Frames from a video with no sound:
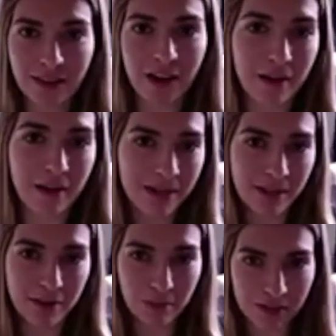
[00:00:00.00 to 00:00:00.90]
I mean, I
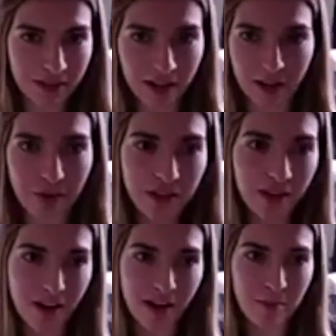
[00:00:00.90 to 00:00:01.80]
completely
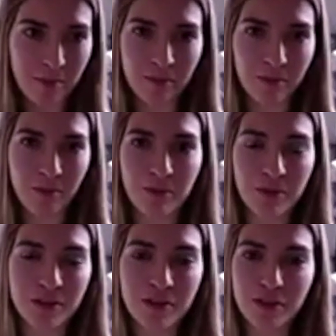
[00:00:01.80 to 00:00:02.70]
agree
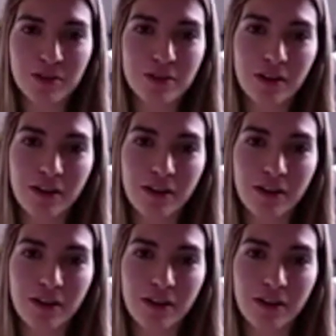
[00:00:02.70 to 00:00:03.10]
with you,